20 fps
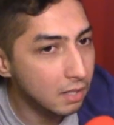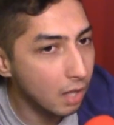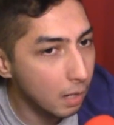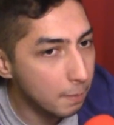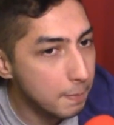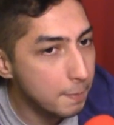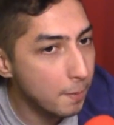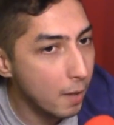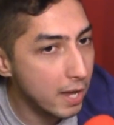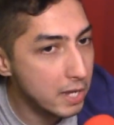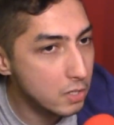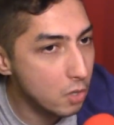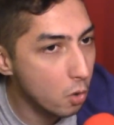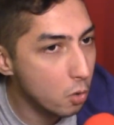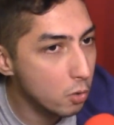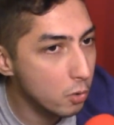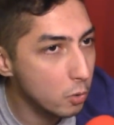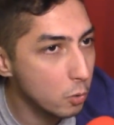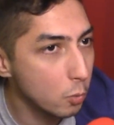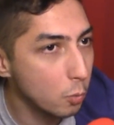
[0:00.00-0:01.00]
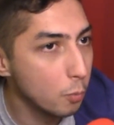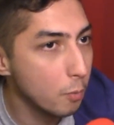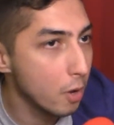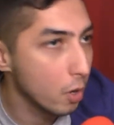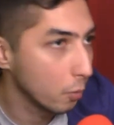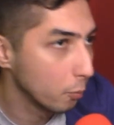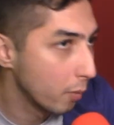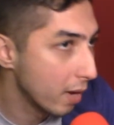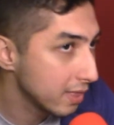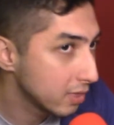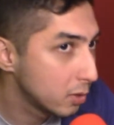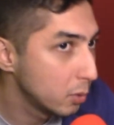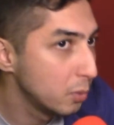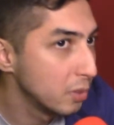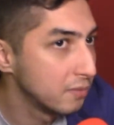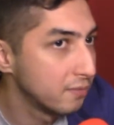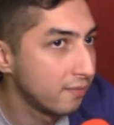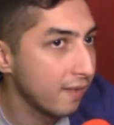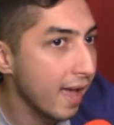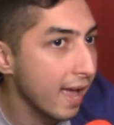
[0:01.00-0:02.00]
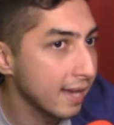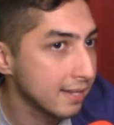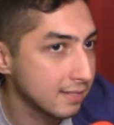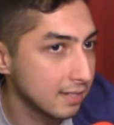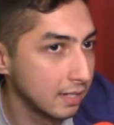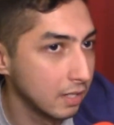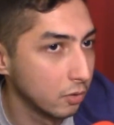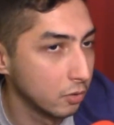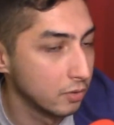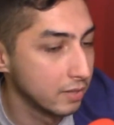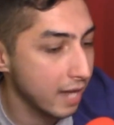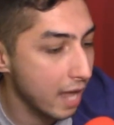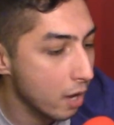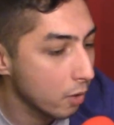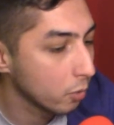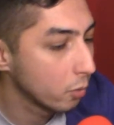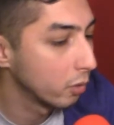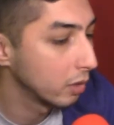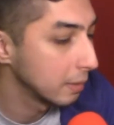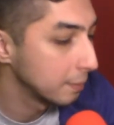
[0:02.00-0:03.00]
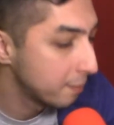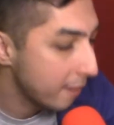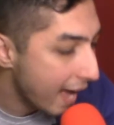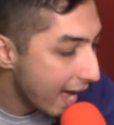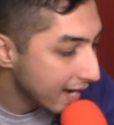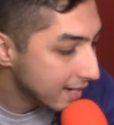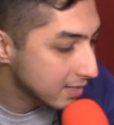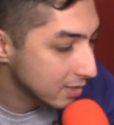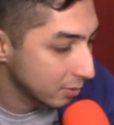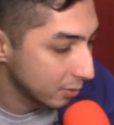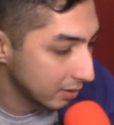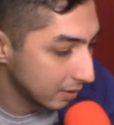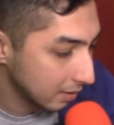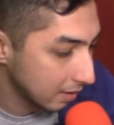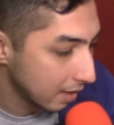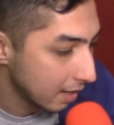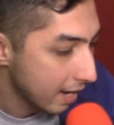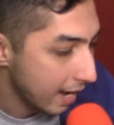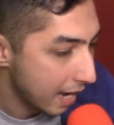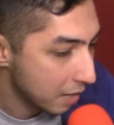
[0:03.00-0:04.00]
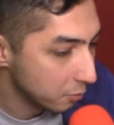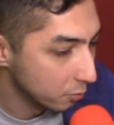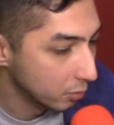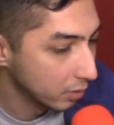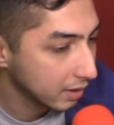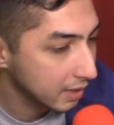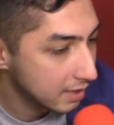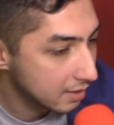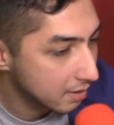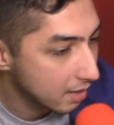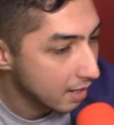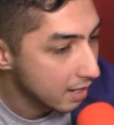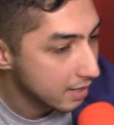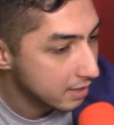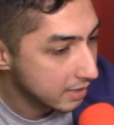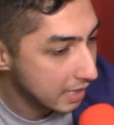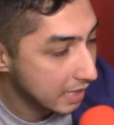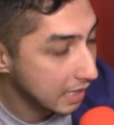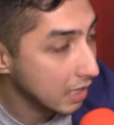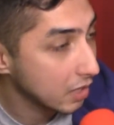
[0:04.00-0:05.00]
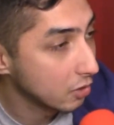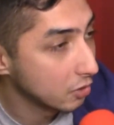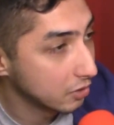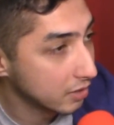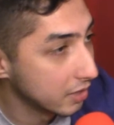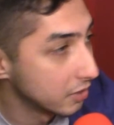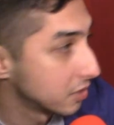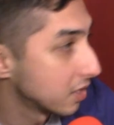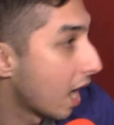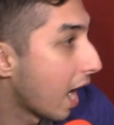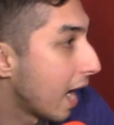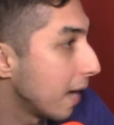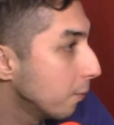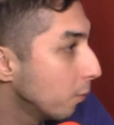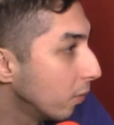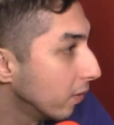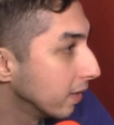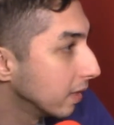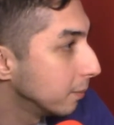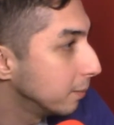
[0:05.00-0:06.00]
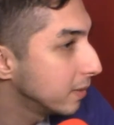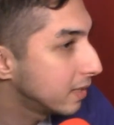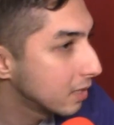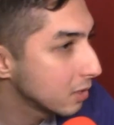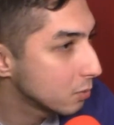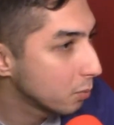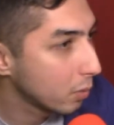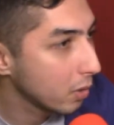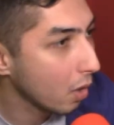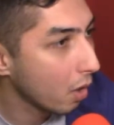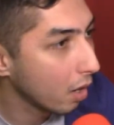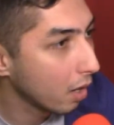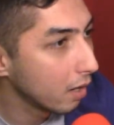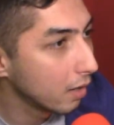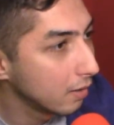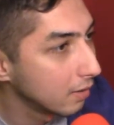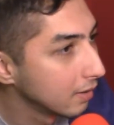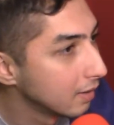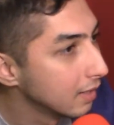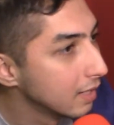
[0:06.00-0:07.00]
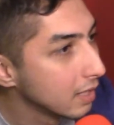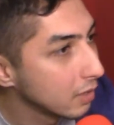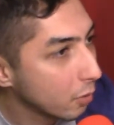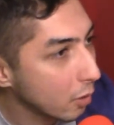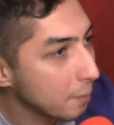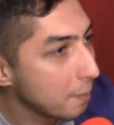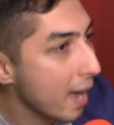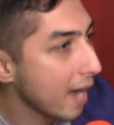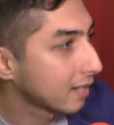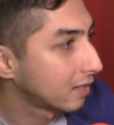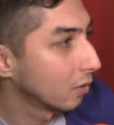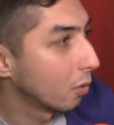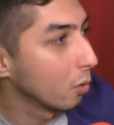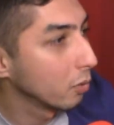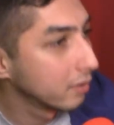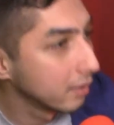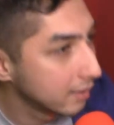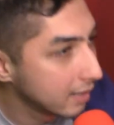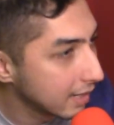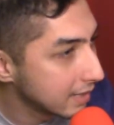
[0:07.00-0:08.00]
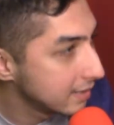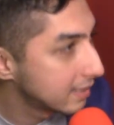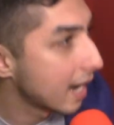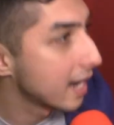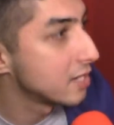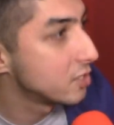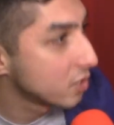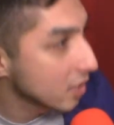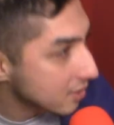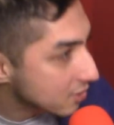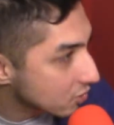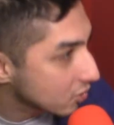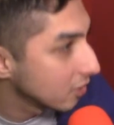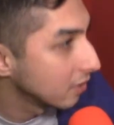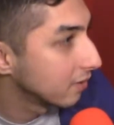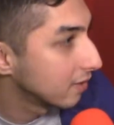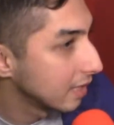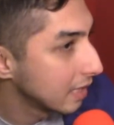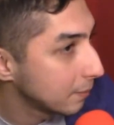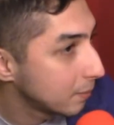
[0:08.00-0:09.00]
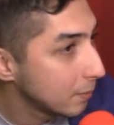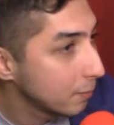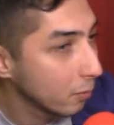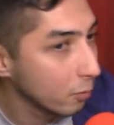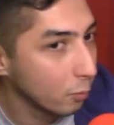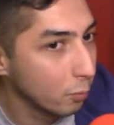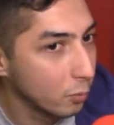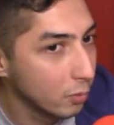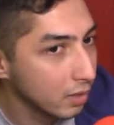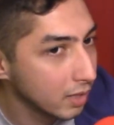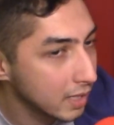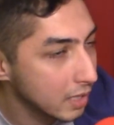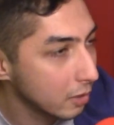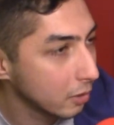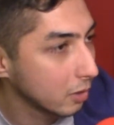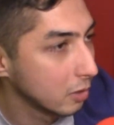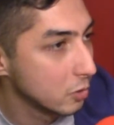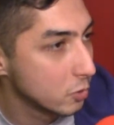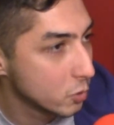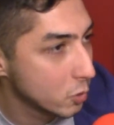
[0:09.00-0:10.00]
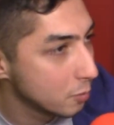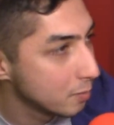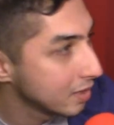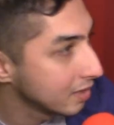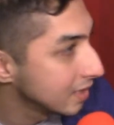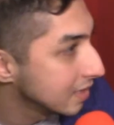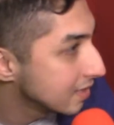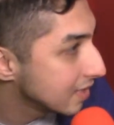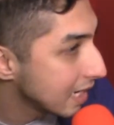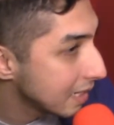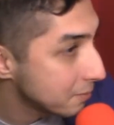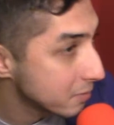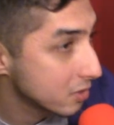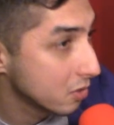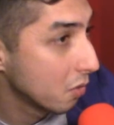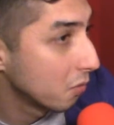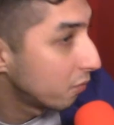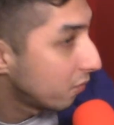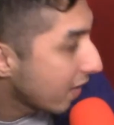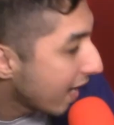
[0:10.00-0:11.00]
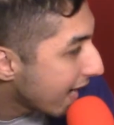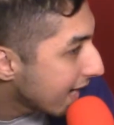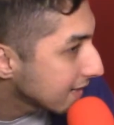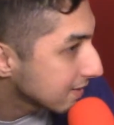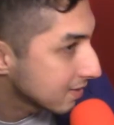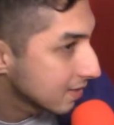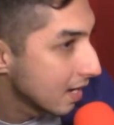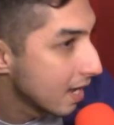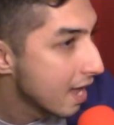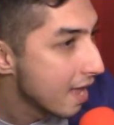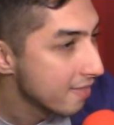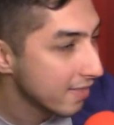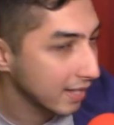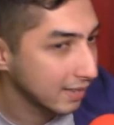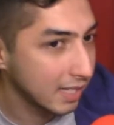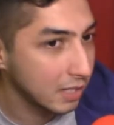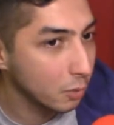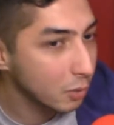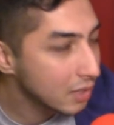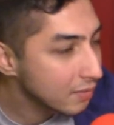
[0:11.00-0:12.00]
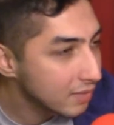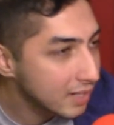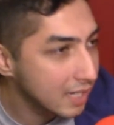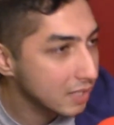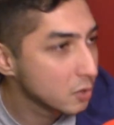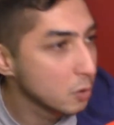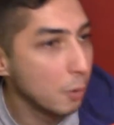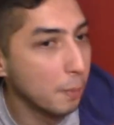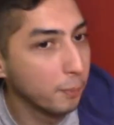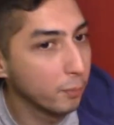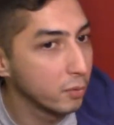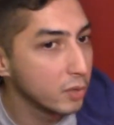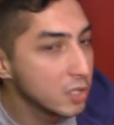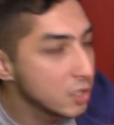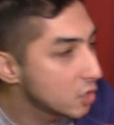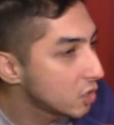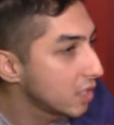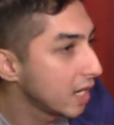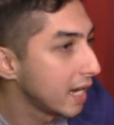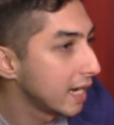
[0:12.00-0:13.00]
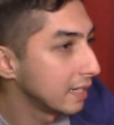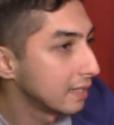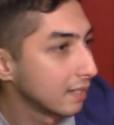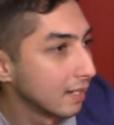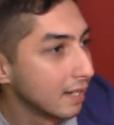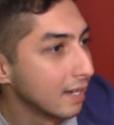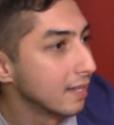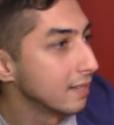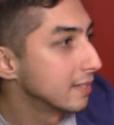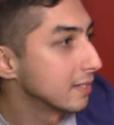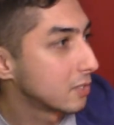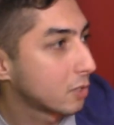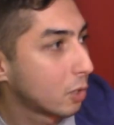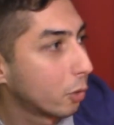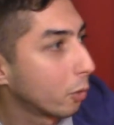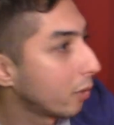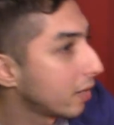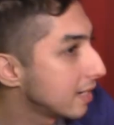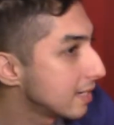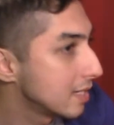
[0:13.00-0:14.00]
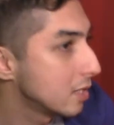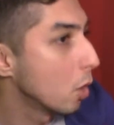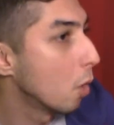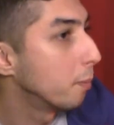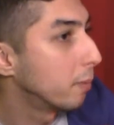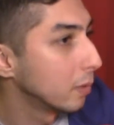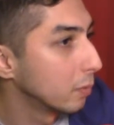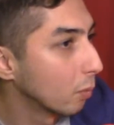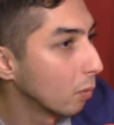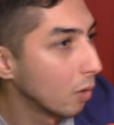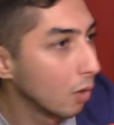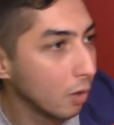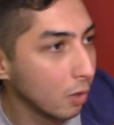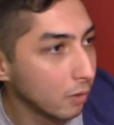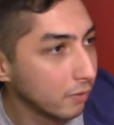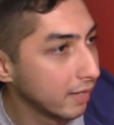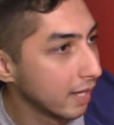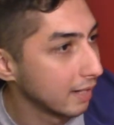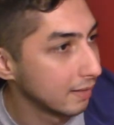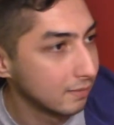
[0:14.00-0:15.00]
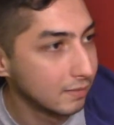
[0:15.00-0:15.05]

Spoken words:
lot of people I know who went through it fast and are now going back to it and really taking their time with it, because we are going back to the digestion thing. People are consuming these games so fast that they don't even get to appreciate this crazy open world.